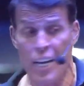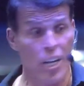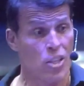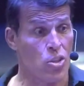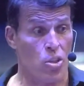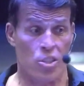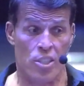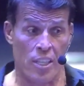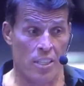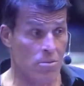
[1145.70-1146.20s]

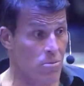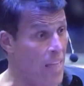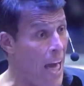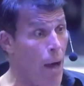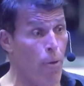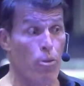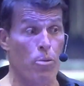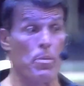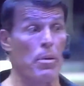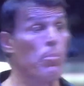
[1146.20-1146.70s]
So she said,
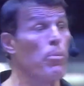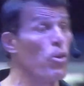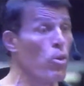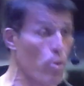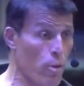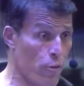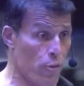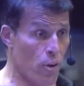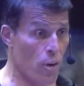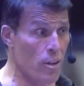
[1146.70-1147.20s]
that would be
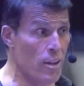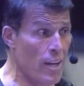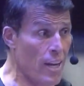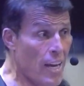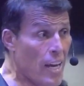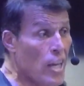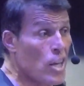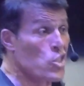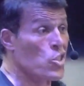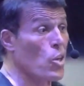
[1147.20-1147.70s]
beautiful.
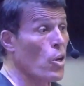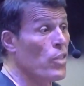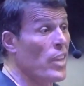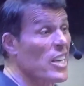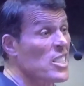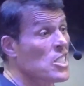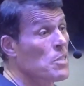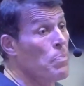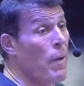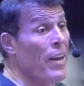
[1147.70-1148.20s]
So
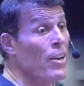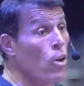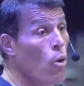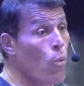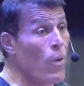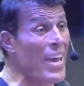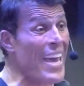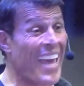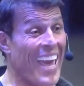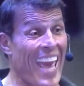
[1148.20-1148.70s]
they spend a
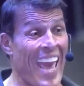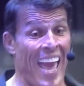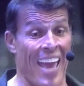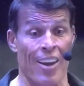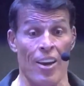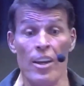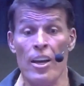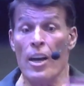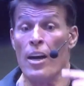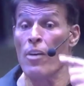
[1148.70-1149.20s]

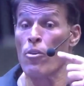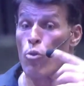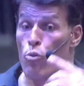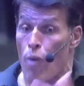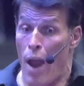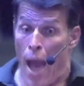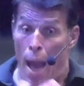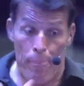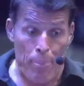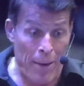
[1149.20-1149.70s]
weekend
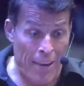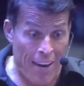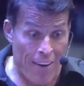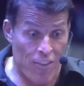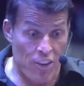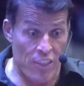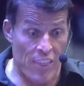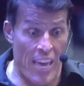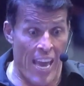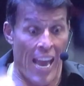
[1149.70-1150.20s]
wrapping
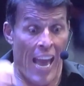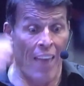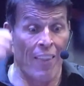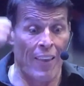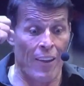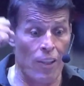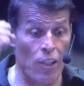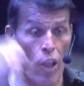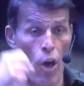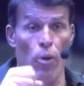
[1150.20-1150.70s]
everything and
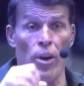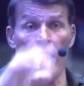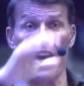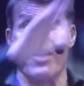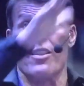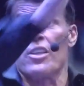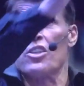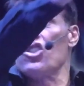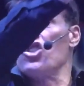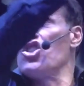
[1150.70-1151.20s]
then loading
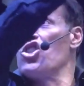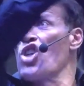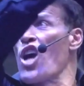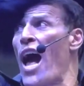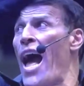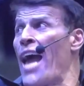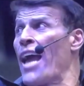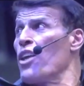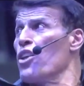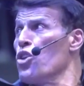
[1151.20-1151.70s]
in this
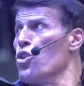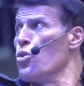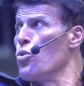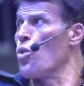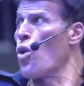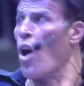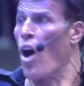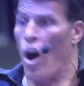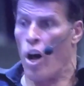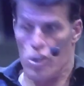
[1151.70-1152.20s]
giant
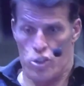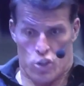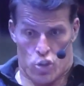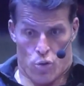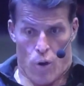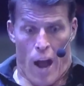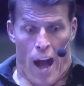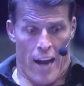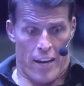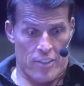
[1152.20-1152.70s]
U-Haul
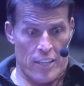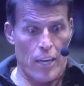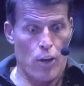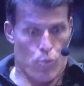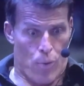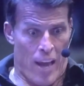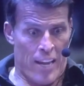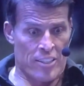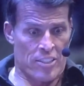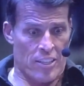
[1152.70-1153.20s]
truck that he
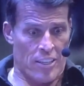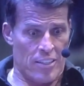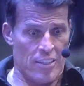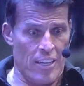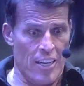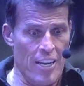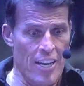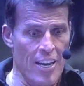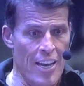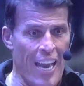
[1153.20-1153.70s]
rented.
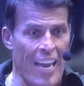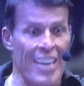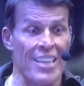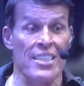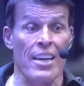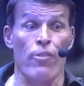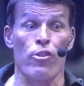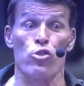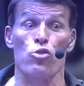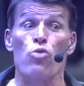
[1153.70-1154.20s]
And he's
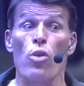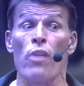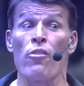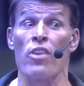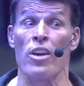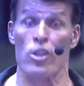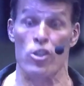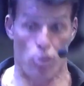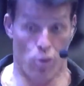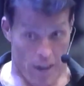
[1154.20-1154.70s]
never
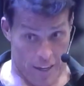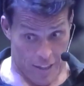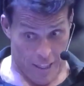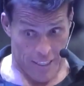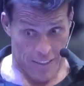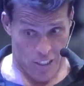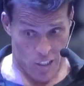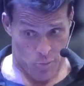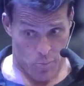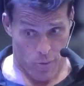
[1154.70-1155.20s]
driven a truck
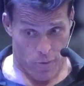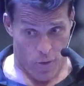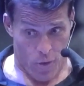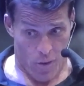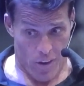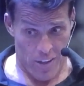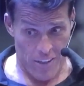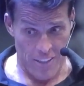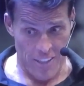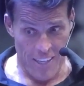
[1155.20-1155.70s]
like this
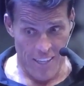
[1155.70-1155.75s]
before.